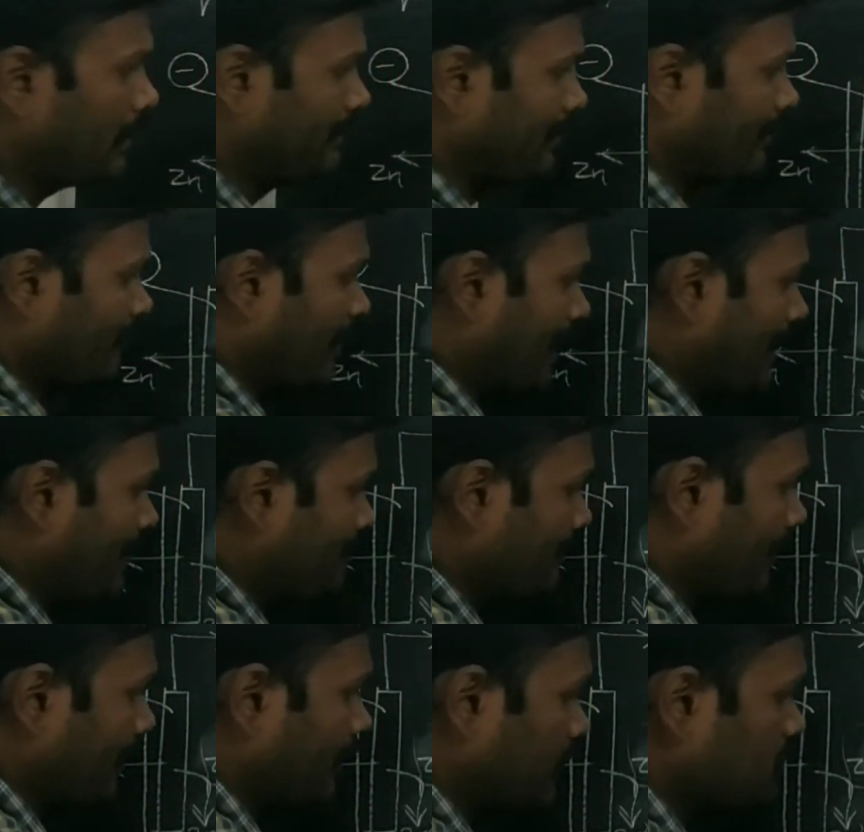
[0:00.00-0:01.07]
otherwise
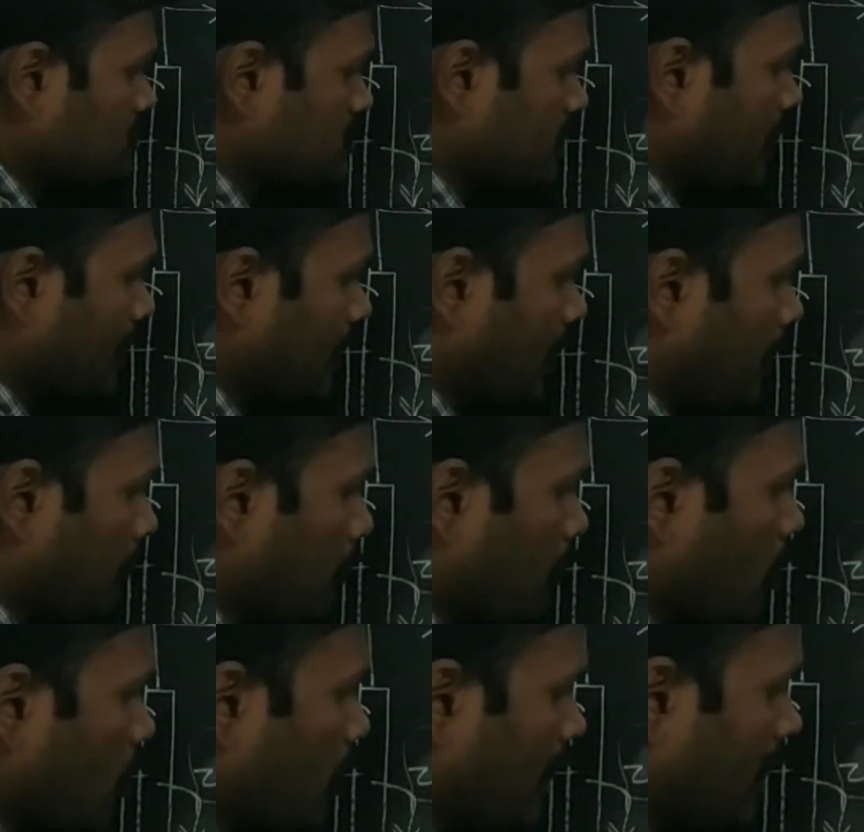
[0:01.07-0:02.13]
I can take
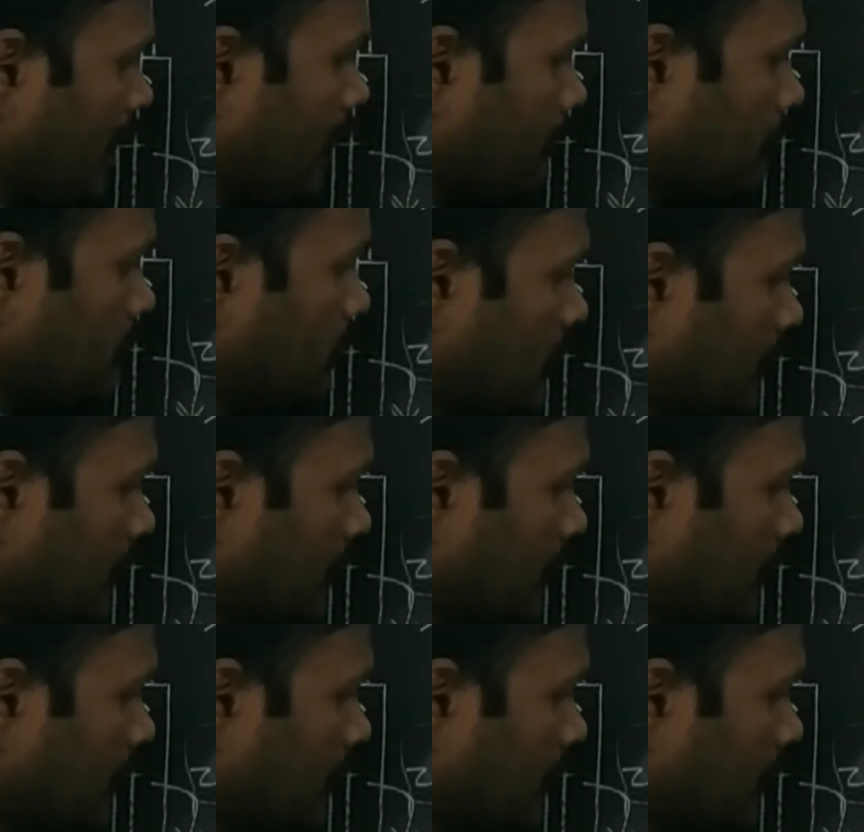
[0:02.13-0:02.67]
ammonium